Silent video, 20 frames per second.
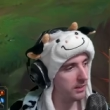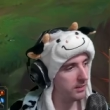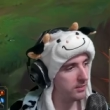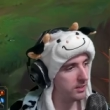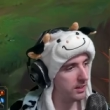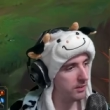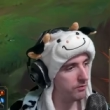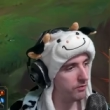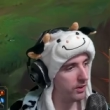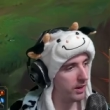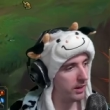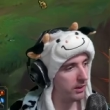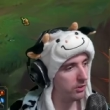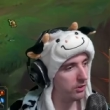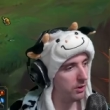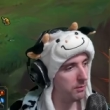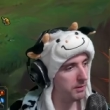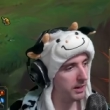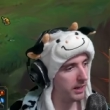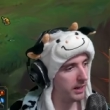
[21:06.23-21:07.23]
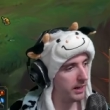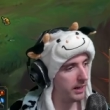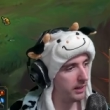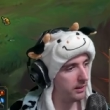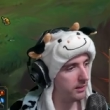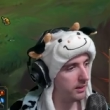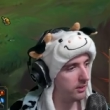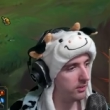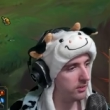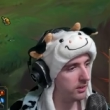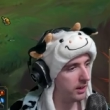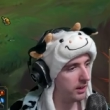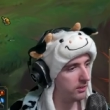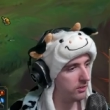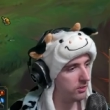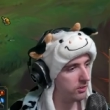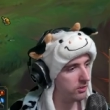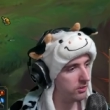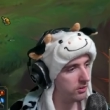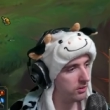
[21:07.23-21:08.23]
the team fight. Oh my god, I hate that
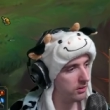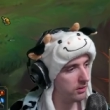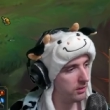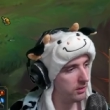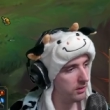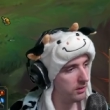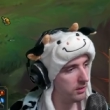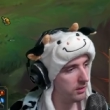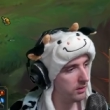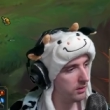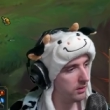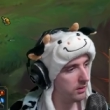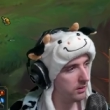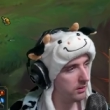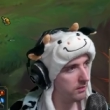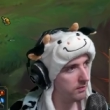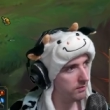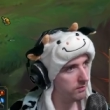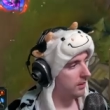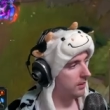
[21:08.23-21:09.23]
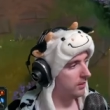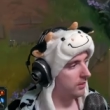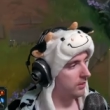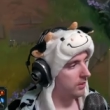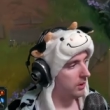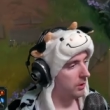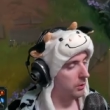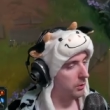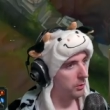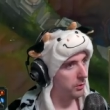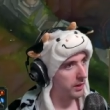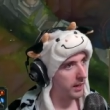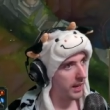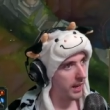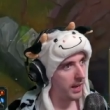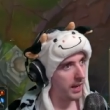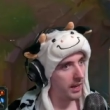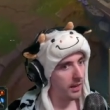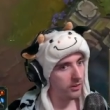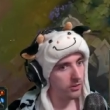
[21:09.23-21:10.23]
stance.
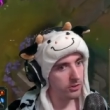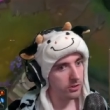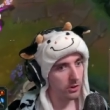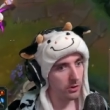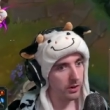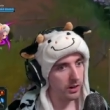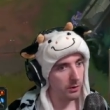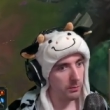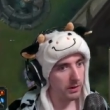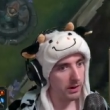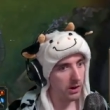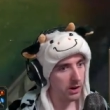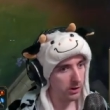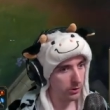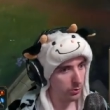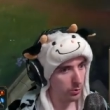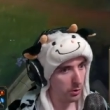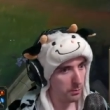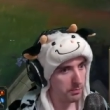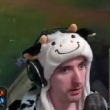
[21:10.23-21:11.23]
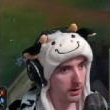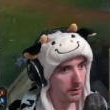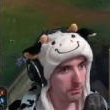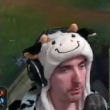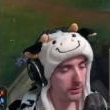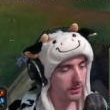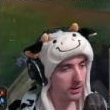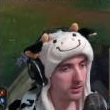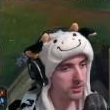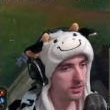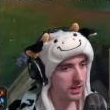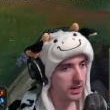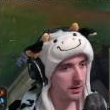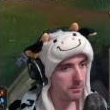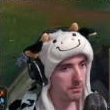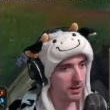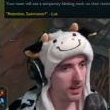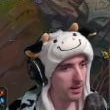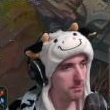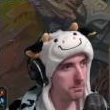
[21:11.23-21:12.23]
Okay, so here we are grouping up with our
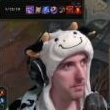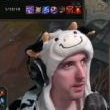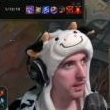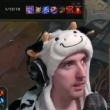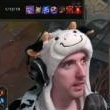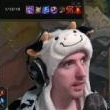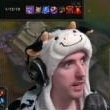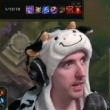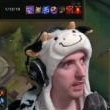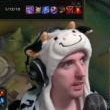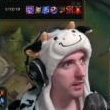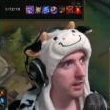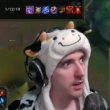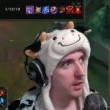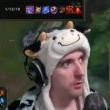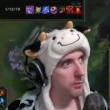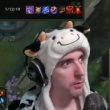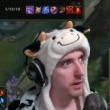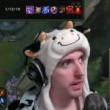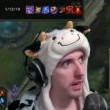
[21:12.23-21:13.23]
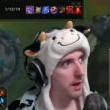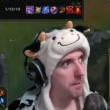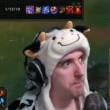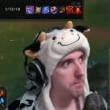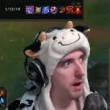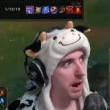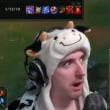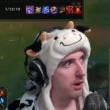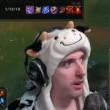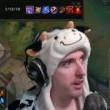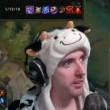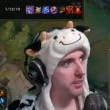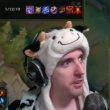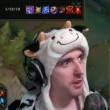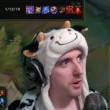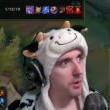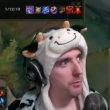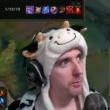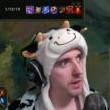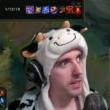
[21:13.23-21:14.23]
team in mid lane. We got Baron.
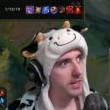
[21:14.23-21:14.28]
We